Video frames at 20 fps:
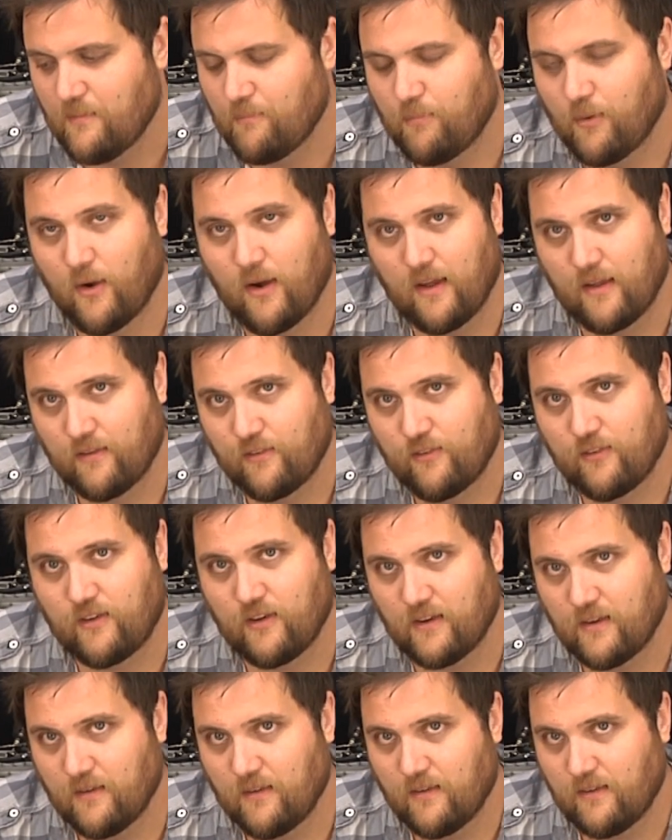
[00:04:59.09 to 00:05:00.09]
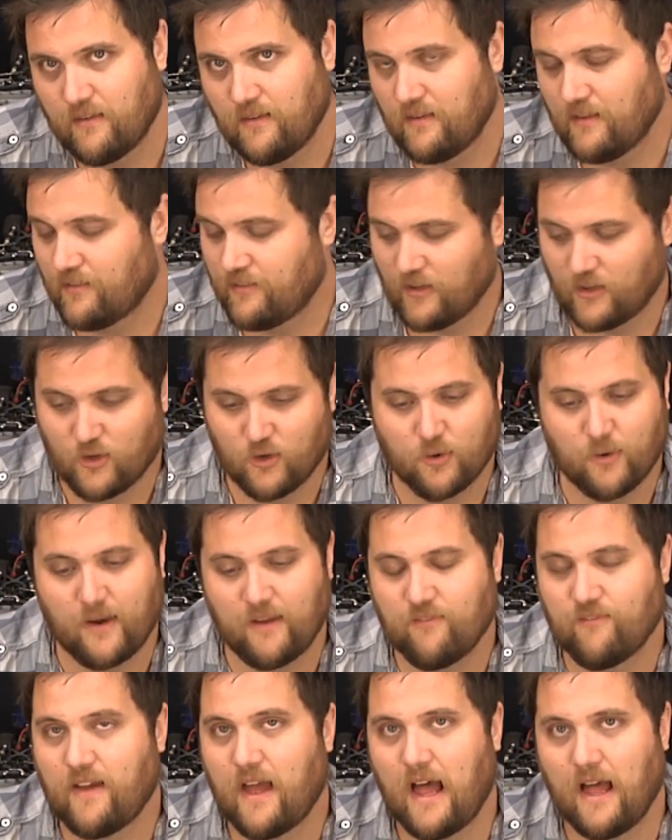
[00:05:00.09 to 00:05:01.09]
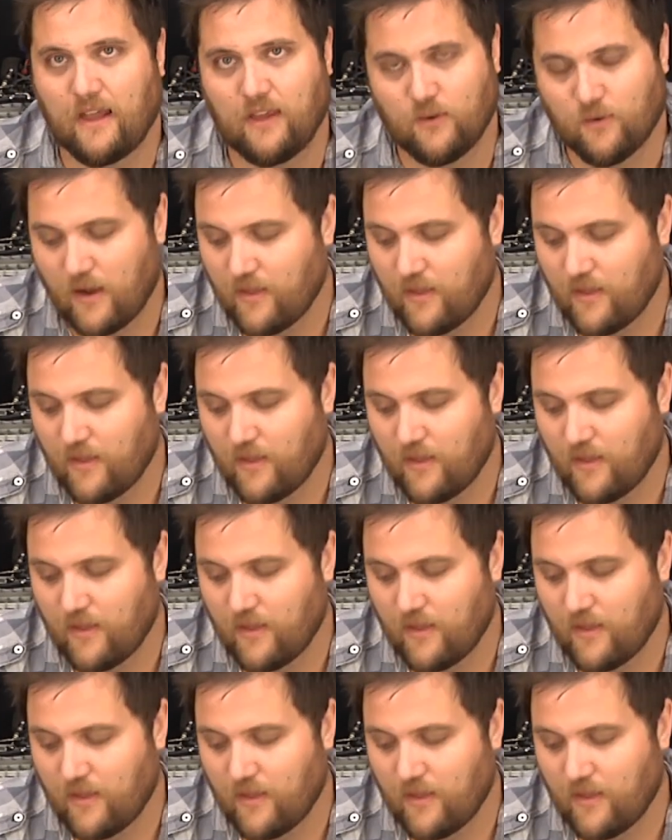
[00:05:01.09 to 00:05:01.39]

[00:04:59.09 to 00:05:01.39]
boy, it's a great value.